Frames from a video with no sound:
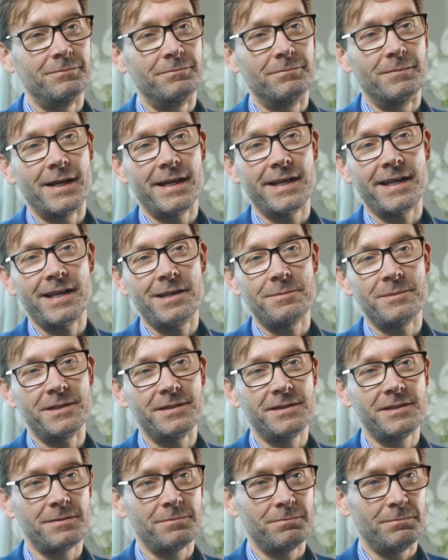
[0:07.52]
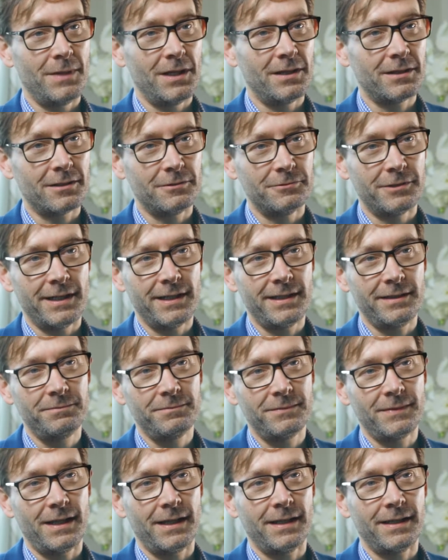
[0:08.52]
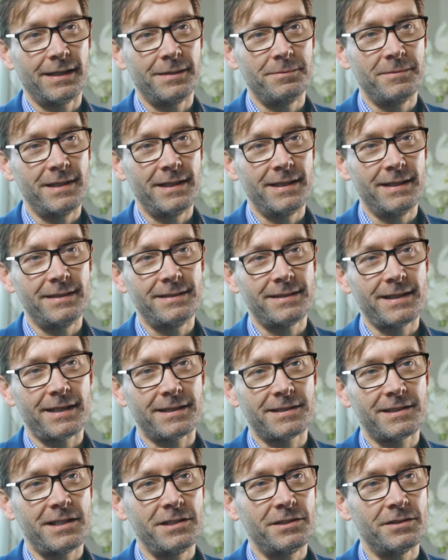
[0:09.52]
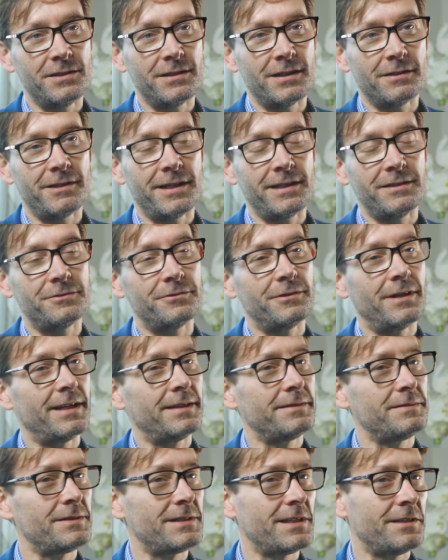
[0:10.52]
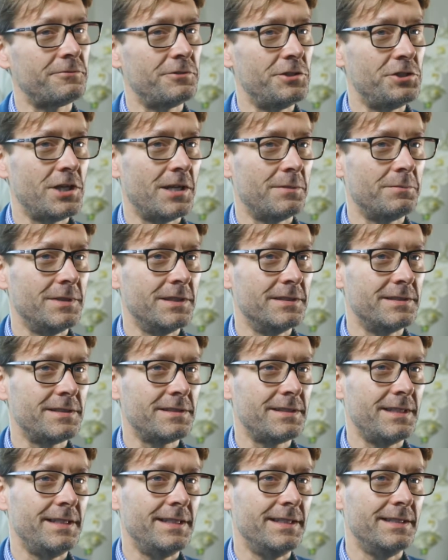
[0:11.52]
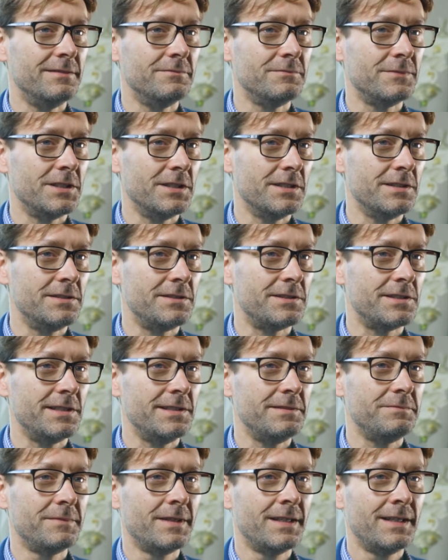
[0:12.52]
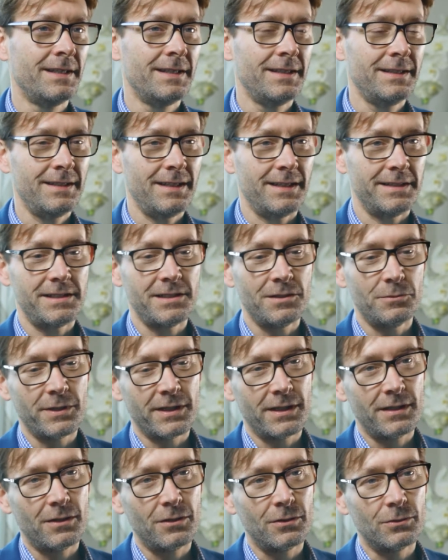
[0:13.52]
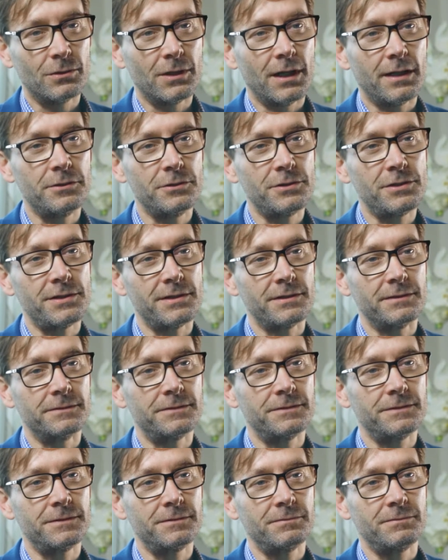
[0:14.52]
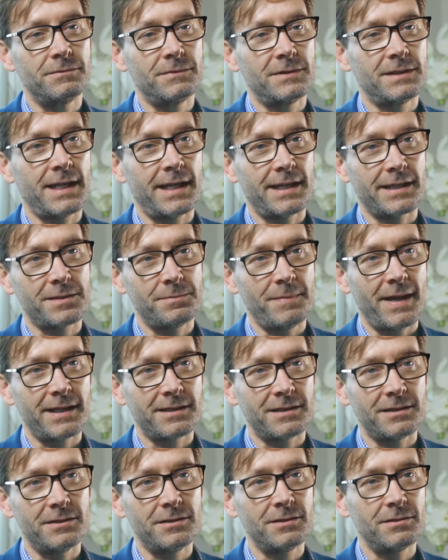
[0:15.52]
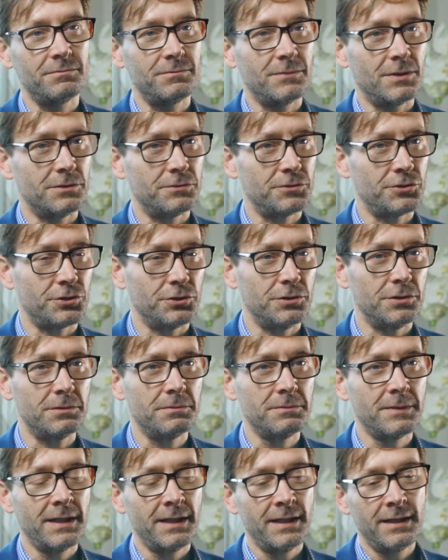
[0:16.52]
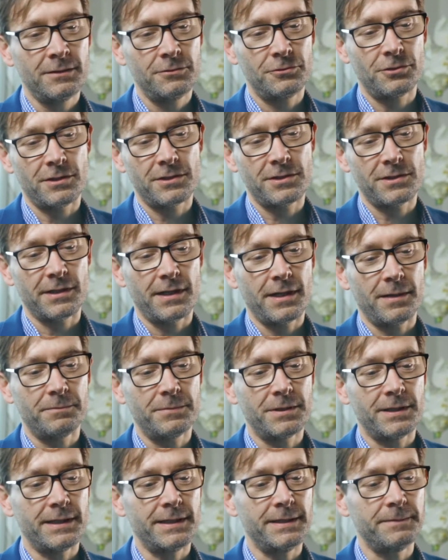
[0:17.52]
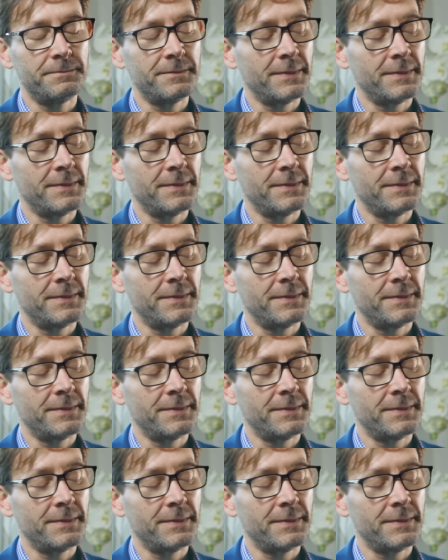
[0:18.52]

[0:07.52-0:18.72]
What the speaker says: My name is Mark Leray. I'm the taxation director at Saffery Champness in Guernsey. I deal with a whole host of tax matters offshore, trust and company.